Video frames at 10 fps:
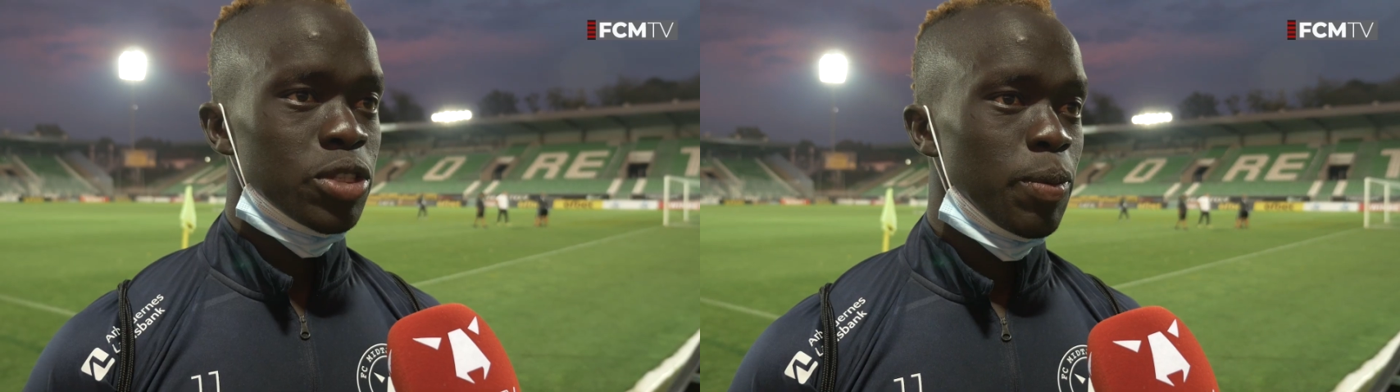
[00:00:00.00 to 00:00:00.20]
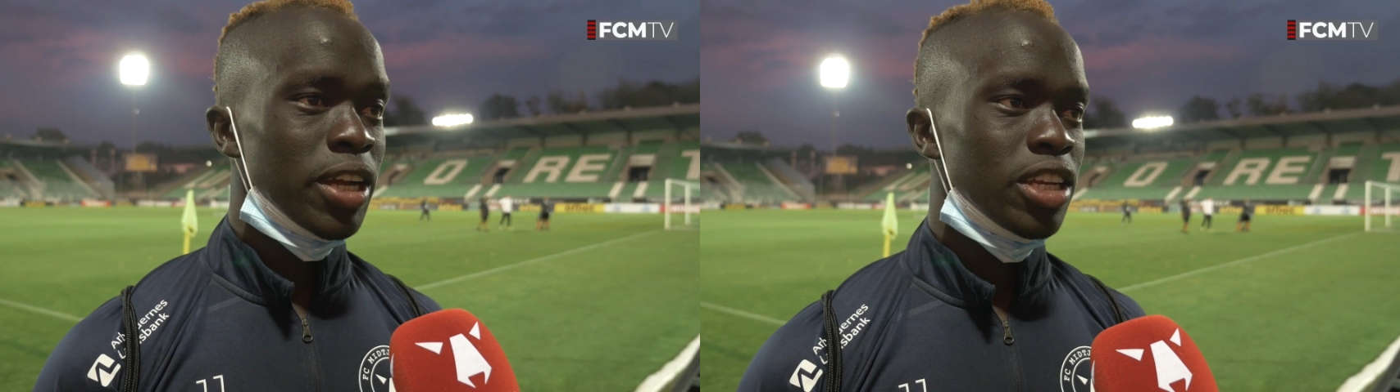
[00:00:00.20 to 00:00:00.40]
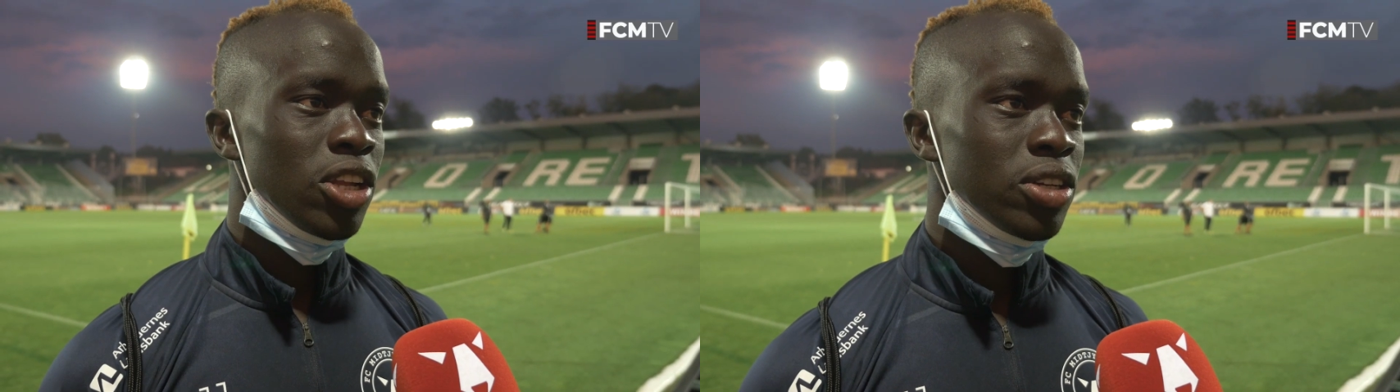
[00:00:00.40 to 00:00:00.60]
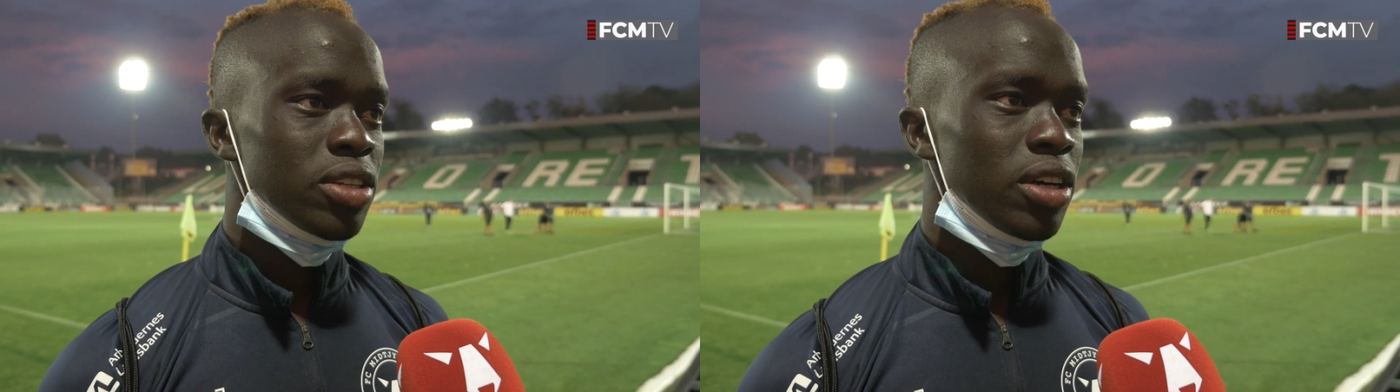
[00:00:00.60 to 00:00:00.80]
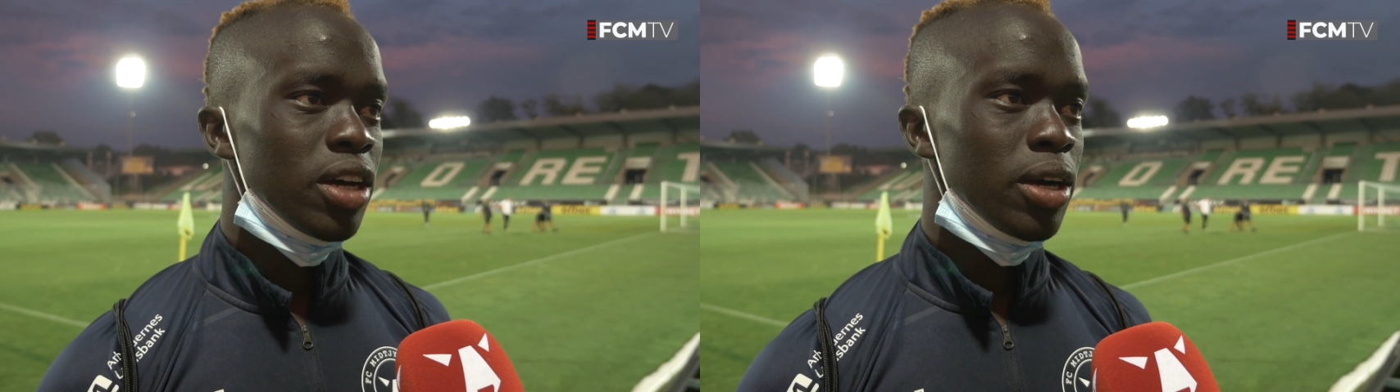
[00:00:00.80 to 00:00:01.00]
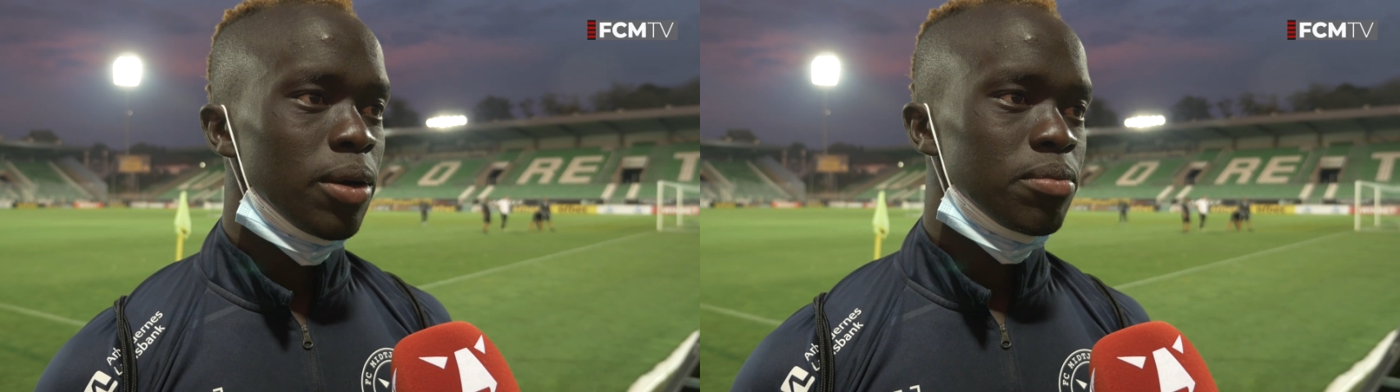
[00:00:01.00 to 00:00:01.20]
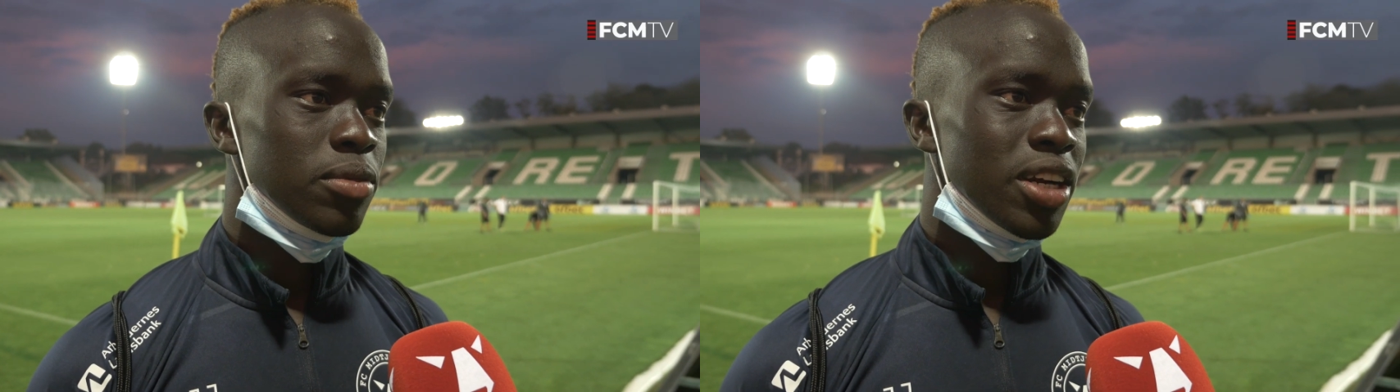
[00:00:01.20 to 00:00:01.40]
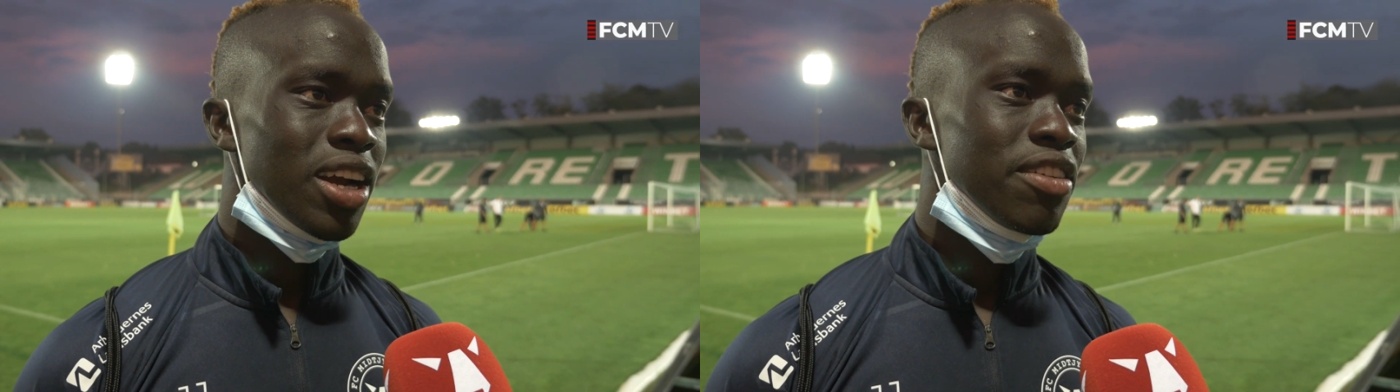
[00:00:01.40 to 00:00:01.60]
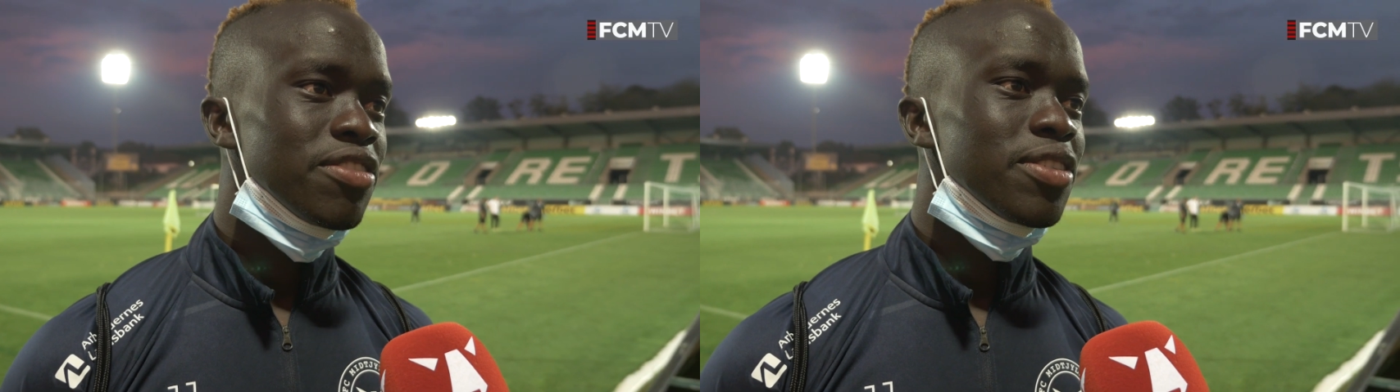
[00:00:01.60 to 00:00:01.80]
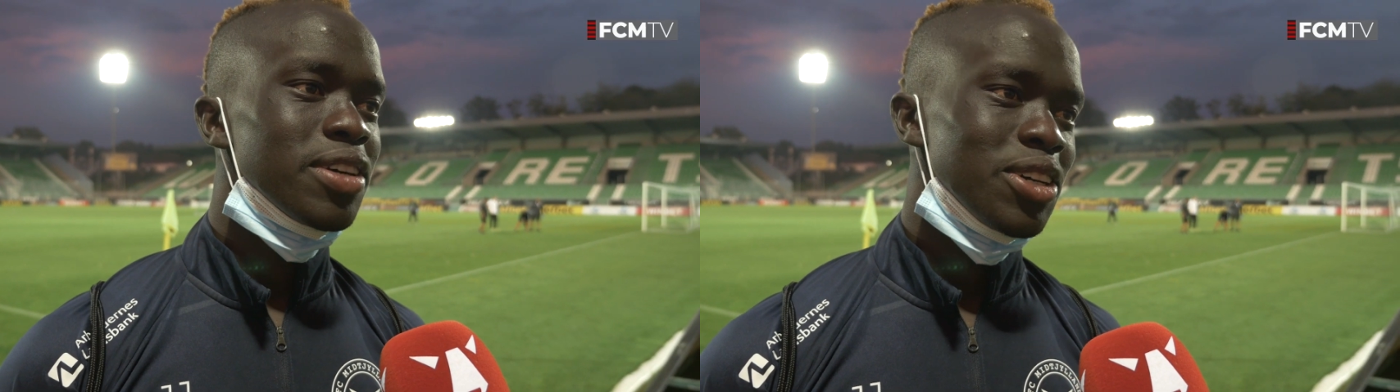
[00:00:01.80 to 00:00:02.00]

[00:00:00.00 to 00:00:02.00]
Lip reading: expect a lot. Krajf,